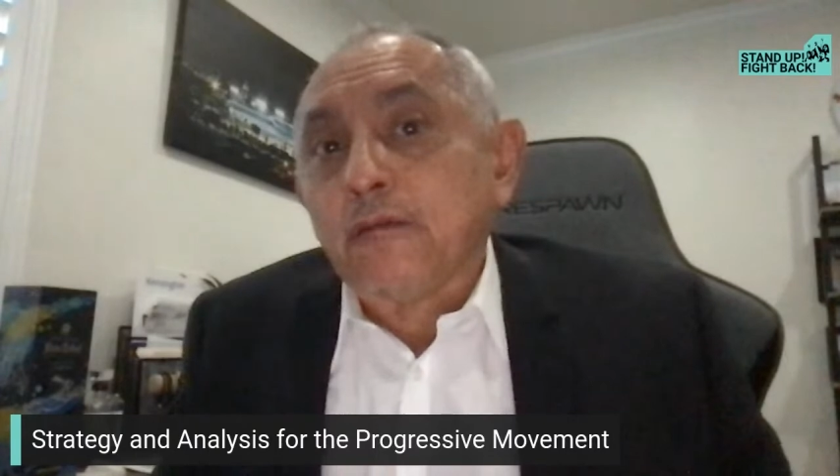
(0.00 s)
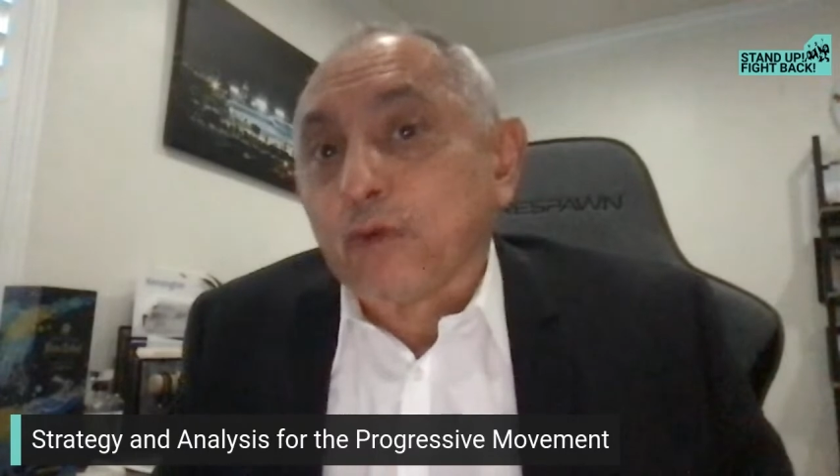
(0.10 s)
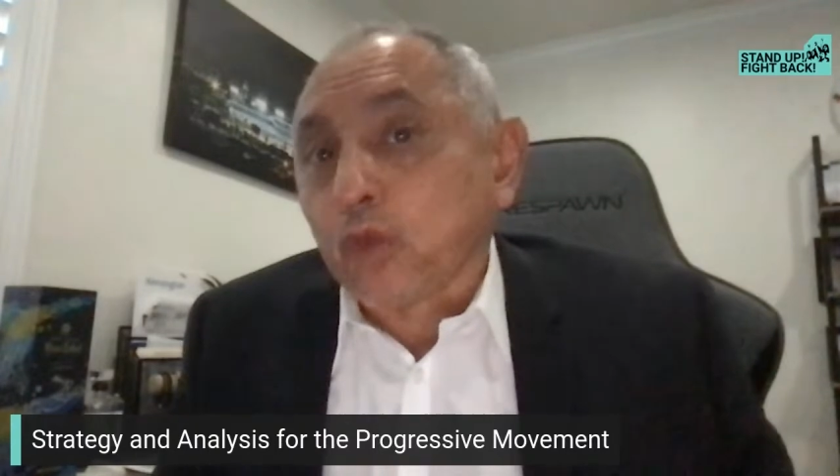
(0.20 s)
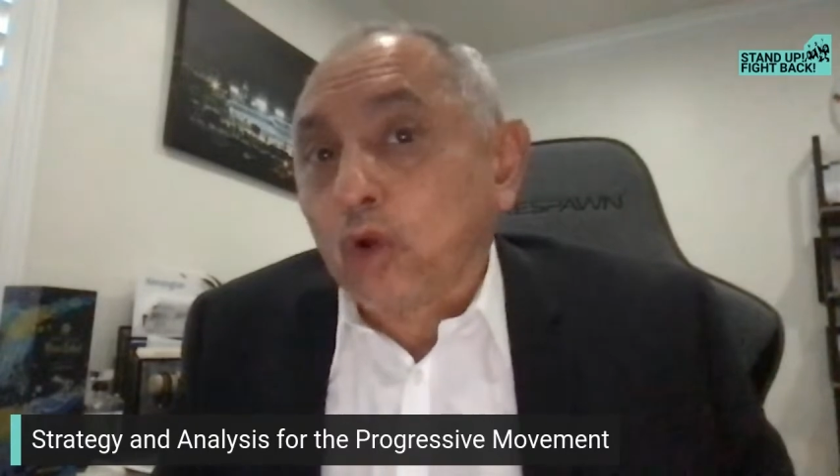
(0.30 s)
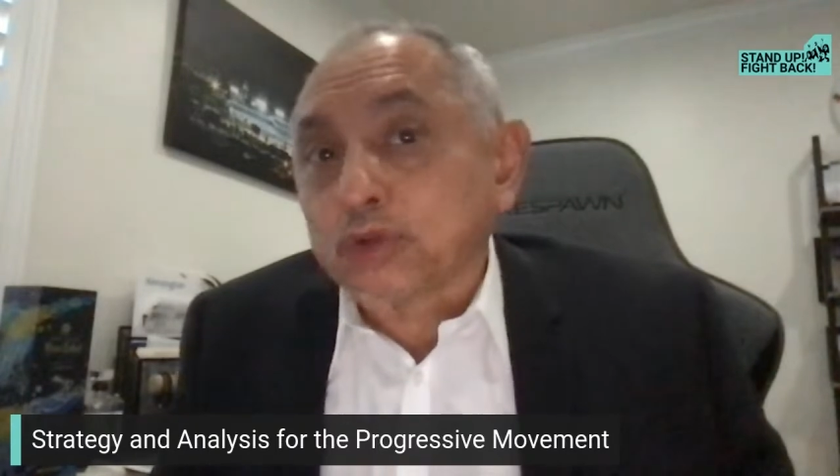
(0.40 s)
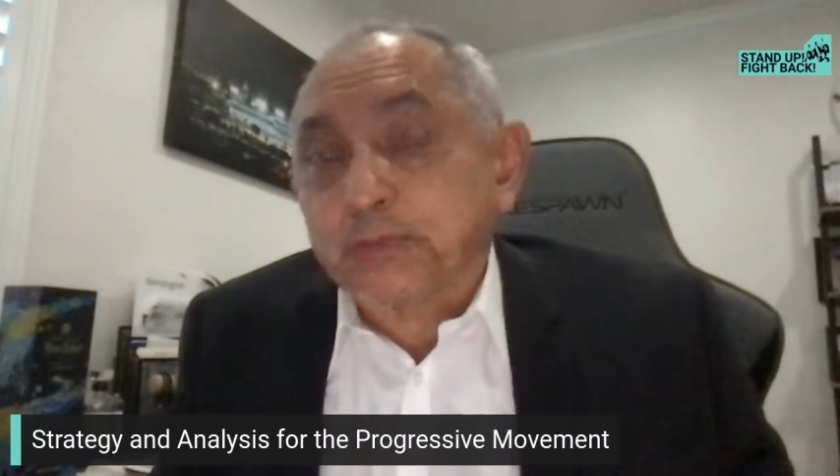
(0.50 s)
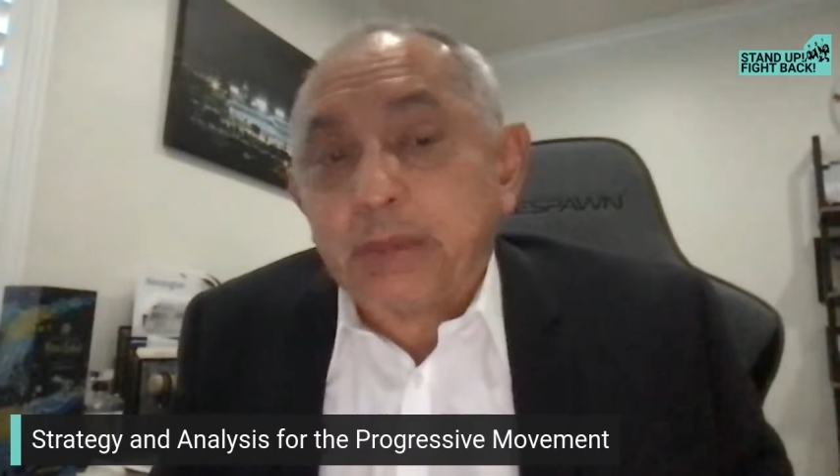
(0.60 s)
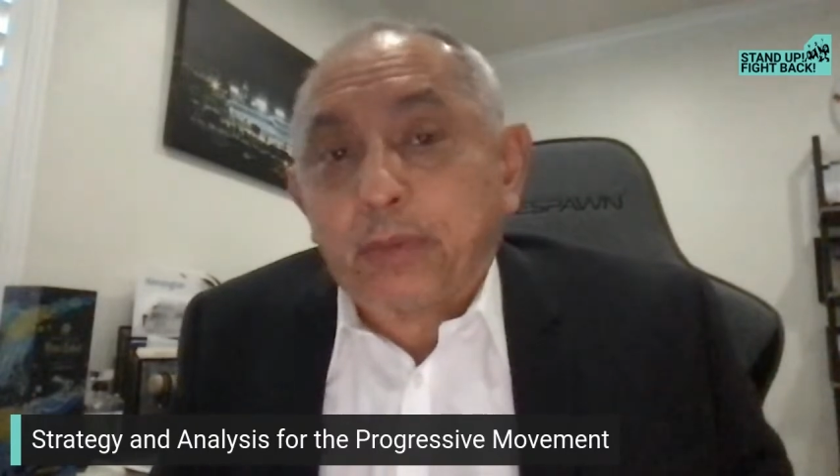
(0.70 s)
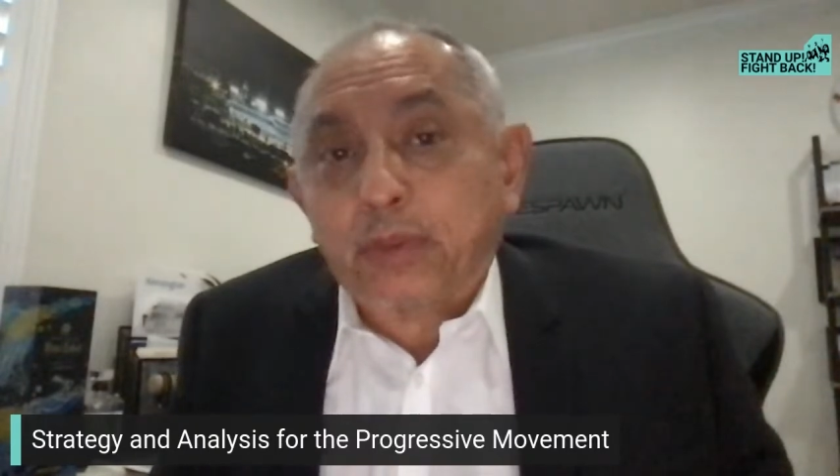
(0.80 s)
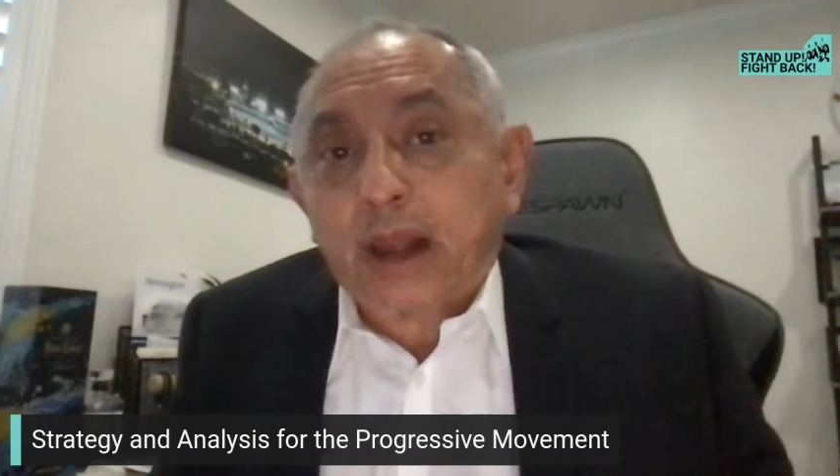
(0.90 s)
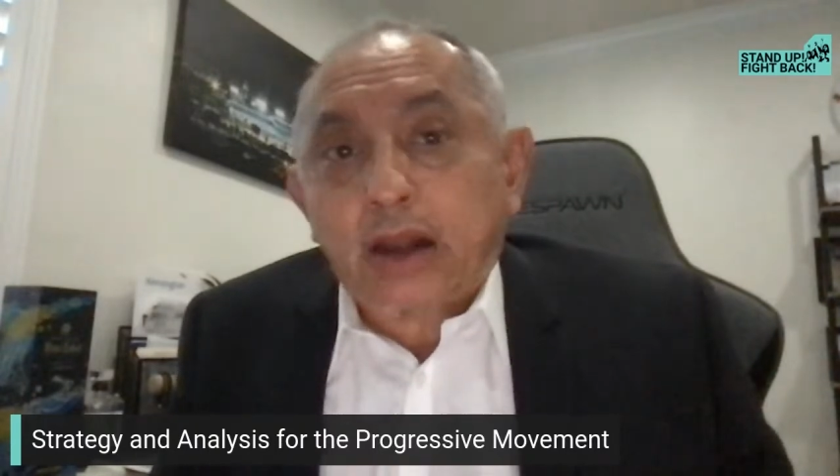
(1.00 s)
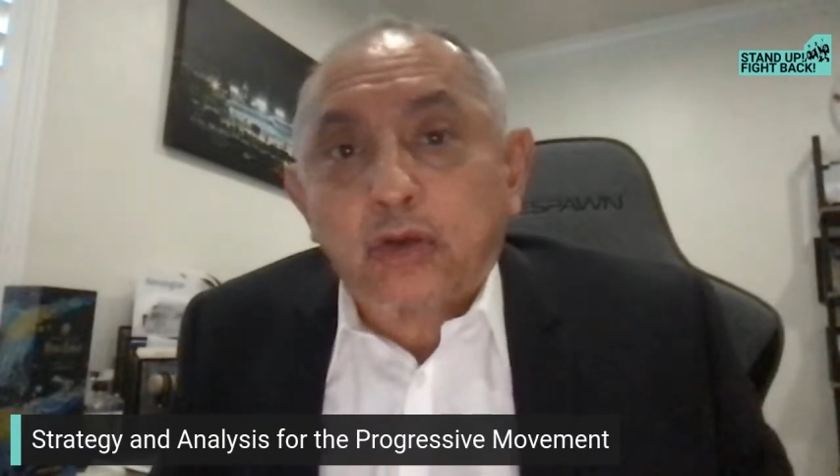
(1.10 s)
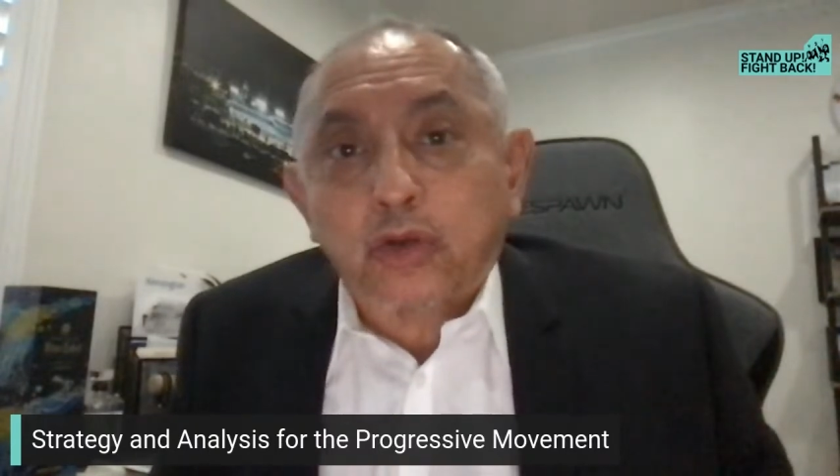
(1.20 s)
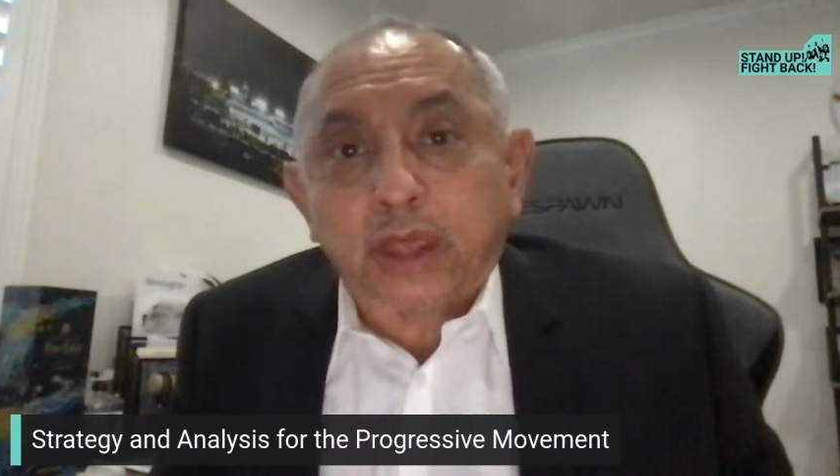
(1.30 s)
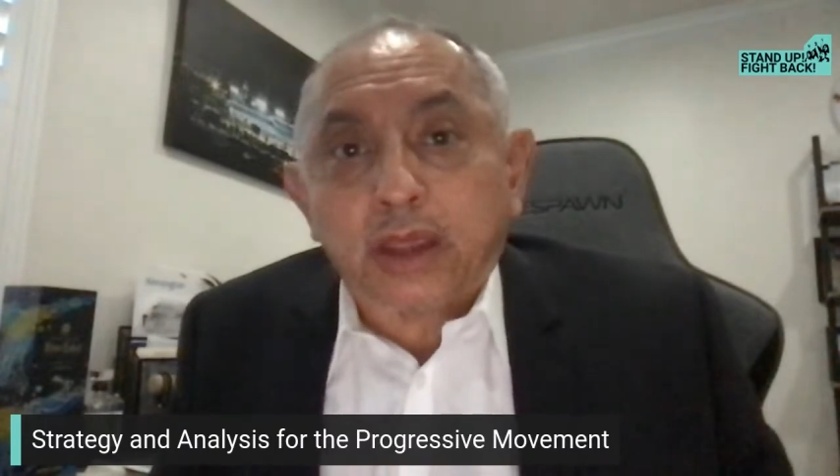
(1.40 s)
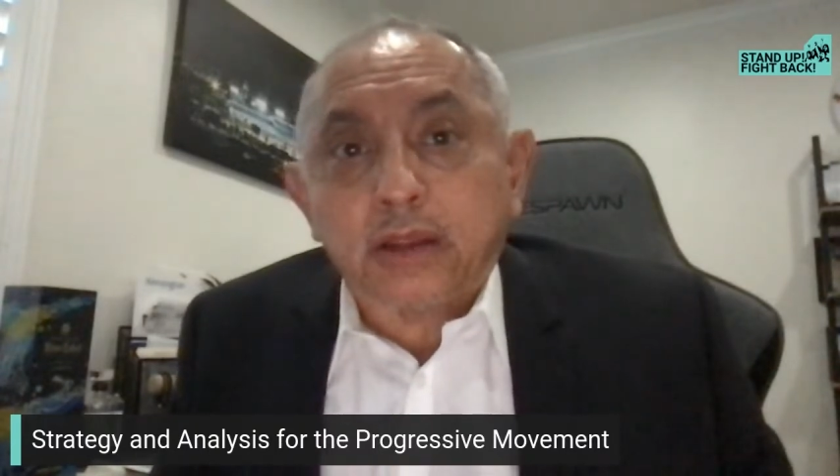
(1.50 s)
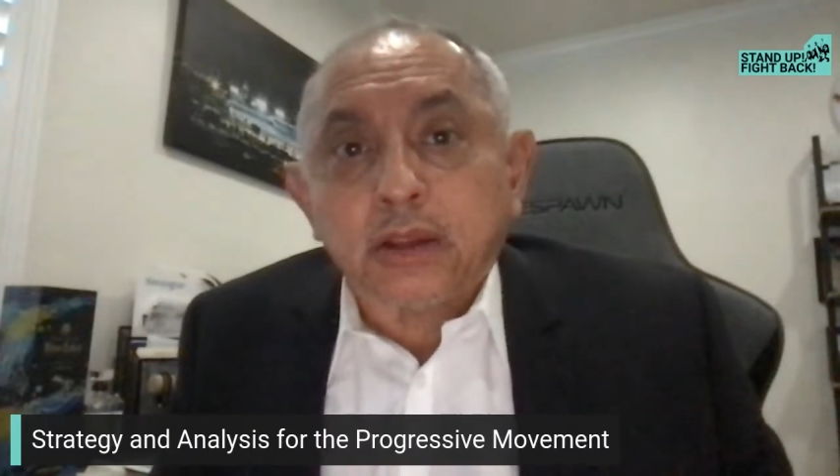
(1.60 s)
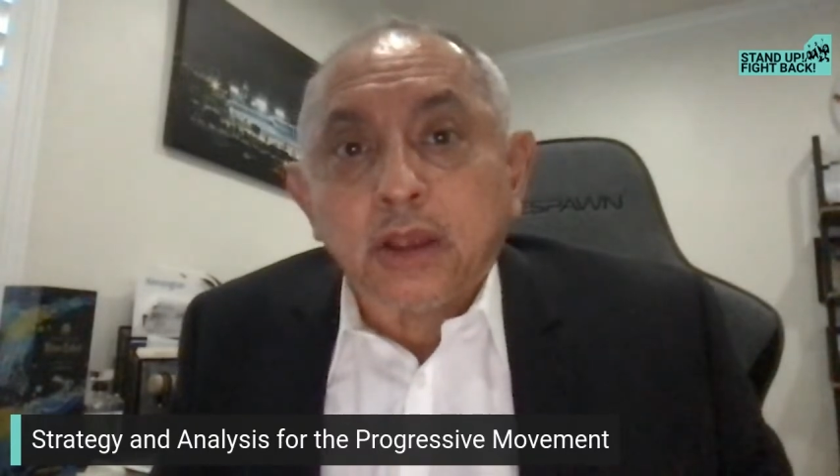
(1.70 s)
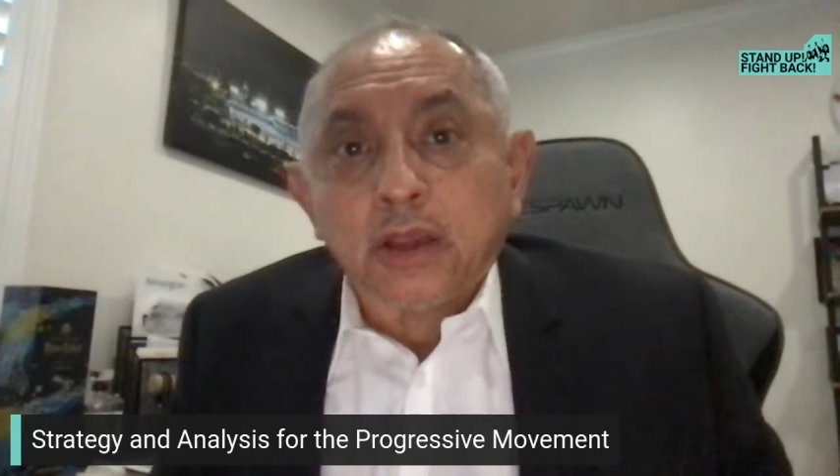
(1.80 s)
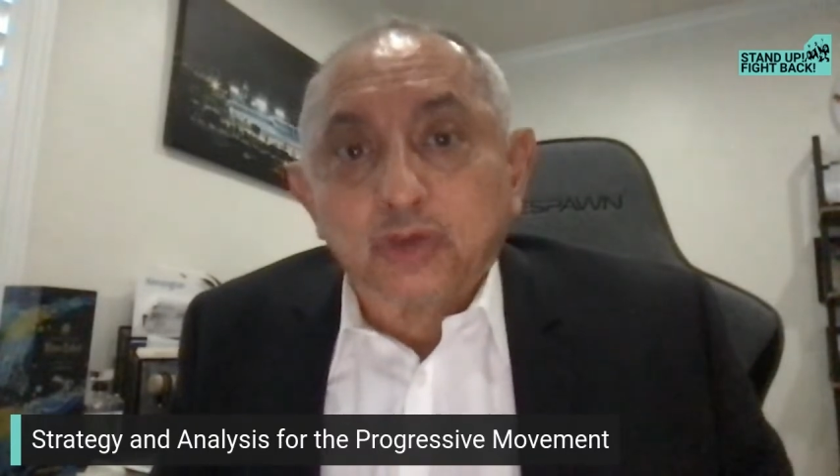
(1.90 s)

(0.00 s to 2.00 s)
for those people that are looking